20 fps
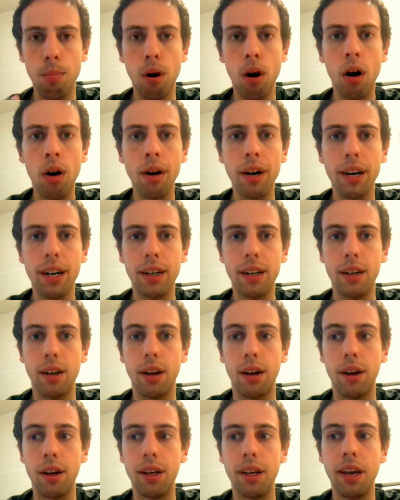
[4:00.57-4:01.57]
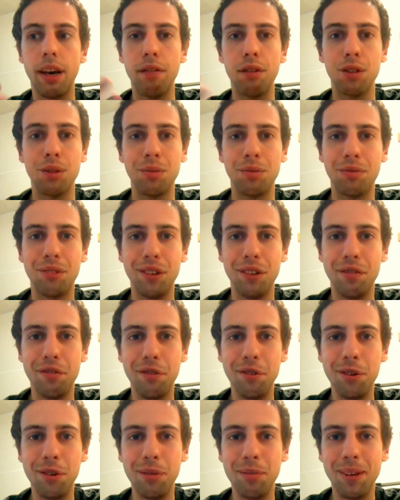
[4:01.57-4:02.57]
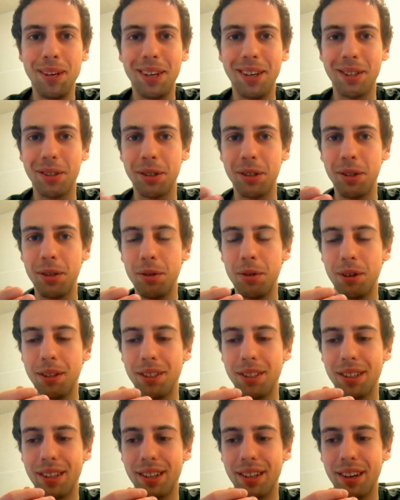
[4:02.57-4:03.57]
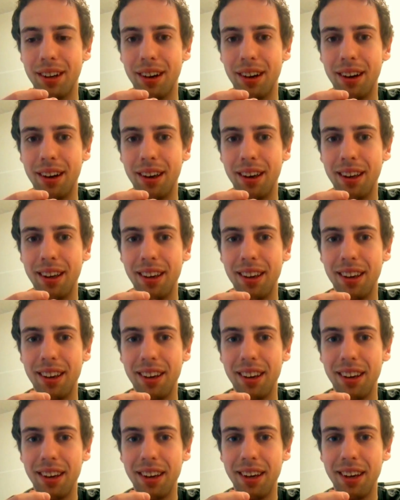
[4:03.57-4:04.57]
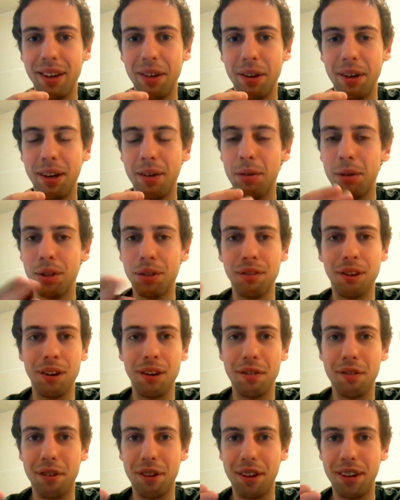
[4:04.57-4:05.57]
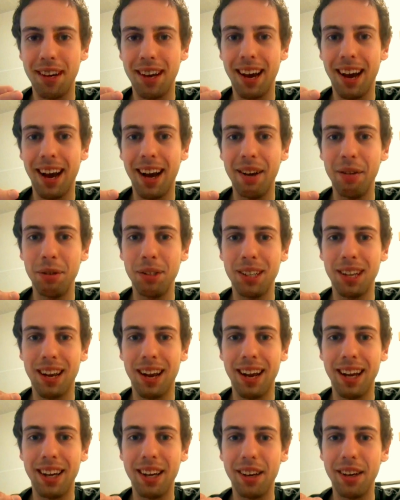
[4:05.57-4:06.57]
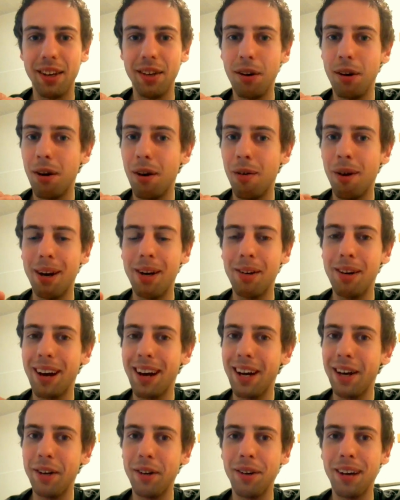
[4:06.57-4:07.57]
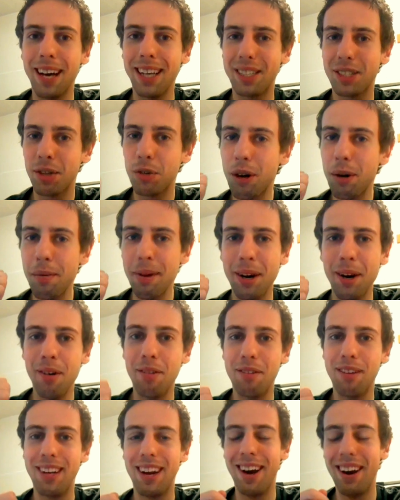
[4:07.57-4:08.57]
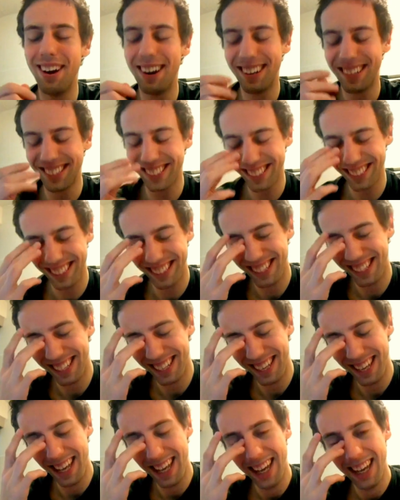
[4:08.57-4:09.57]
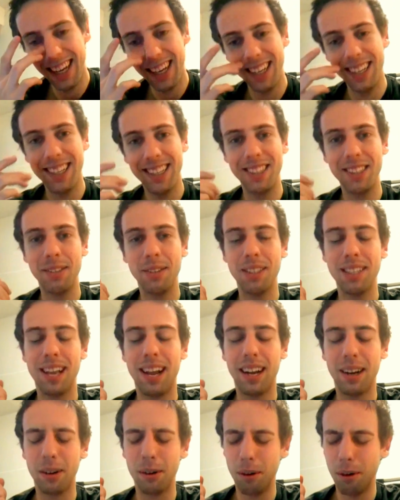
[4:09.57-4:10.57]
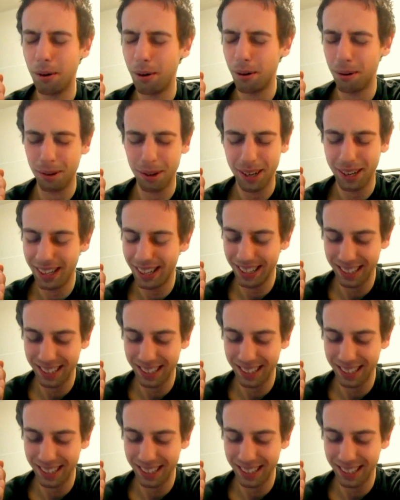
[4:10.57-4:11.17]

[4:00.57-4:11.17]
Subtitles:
bar, and he gave some free food because he knew us, and it was a very funny guy. He was like, yo, why don't I hear you guys screaming over there? And she was like, oh.